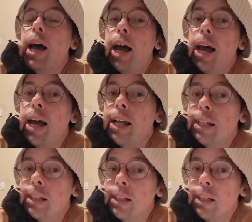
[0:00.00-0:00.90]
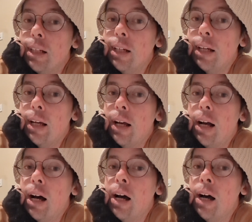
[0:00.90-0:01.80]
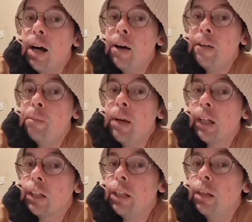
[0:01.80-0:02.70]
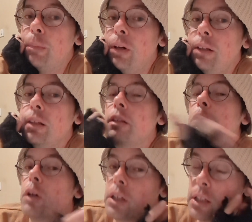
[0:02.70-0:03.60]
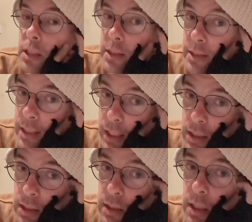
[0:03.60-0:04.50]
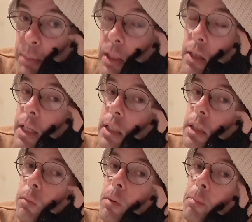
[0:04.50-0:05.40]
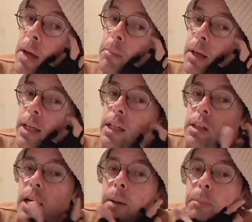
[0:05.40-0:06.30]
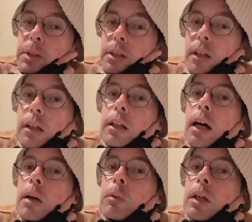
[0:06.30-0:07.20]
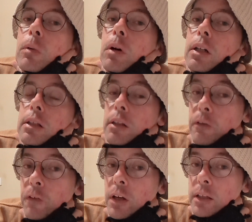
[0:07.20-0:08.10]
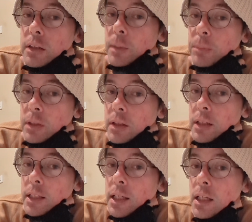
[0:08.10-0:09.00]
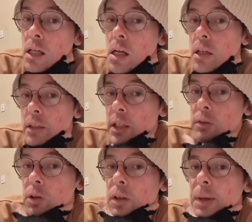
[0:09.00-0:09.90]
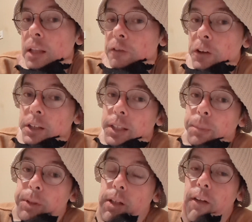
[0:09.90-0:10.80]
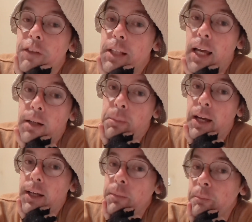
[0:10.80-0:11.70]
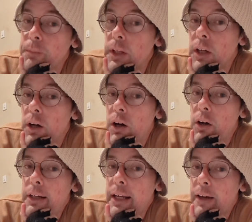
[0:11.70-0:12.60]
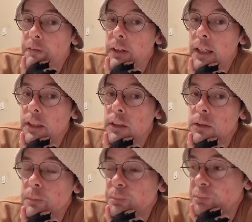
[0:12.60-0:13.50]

And I'm actually in the process of watching it a second time. I don't actually remember each episode. I rewatched the first episode again. So I'll talk about the first episode of Sandman on Netflix.